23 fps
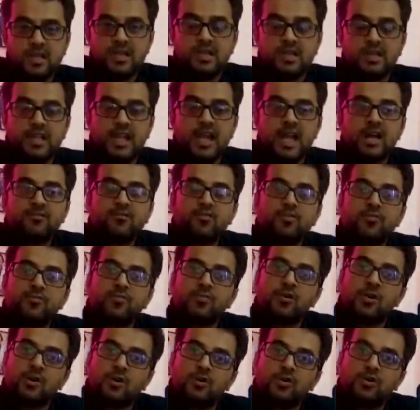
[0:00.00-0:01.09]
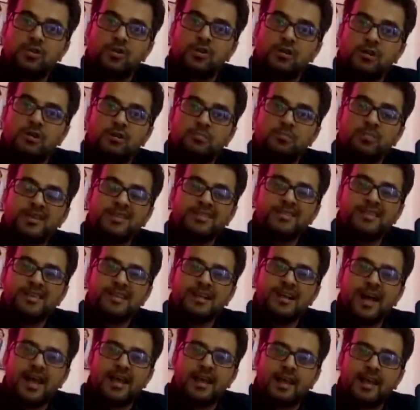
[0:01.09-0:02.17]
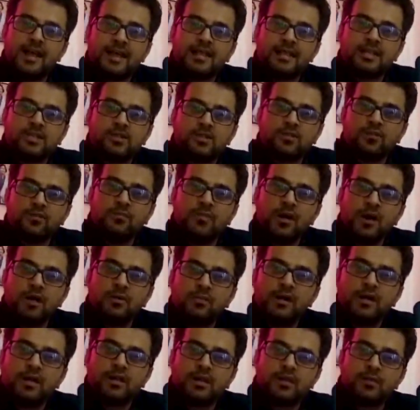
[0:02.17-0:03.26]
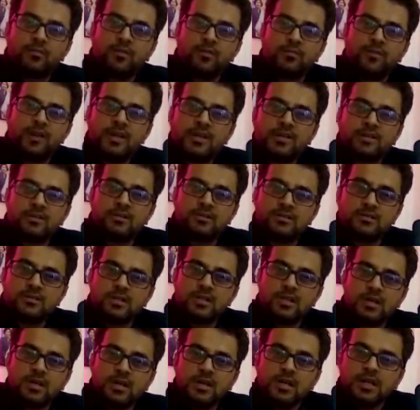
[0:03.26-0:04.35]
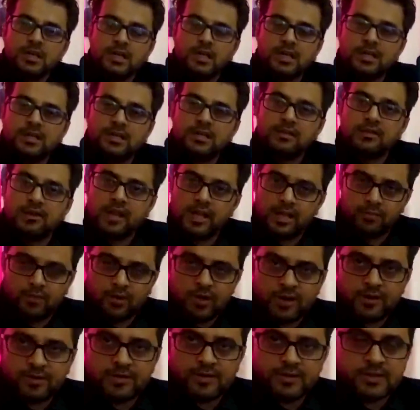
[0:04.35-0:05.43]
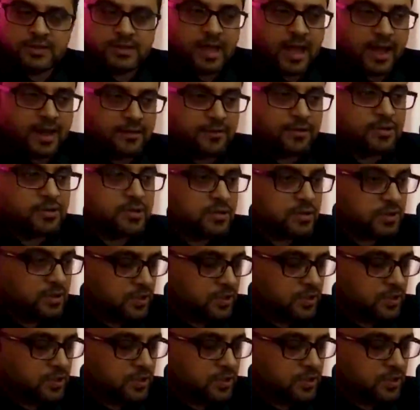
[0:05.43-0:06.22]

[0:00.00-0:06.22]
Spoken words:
they have to follow the basic guidelines of biomedical professionals in their laboratories and research